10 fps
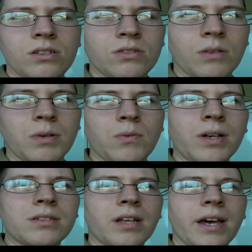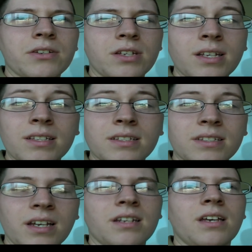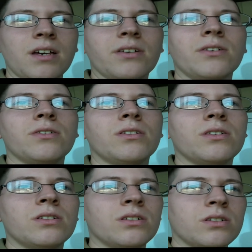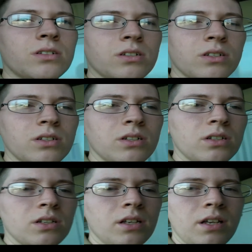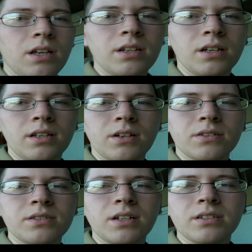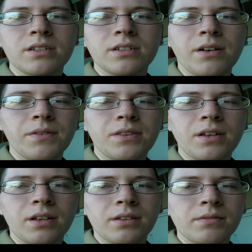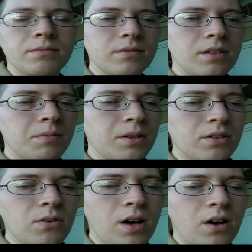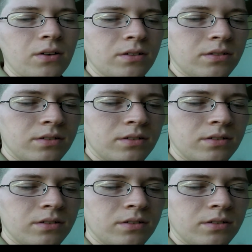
So I'm gonna wait till I actually get to San Diego and uh, get all settled in and everything. And then I'm gonna go out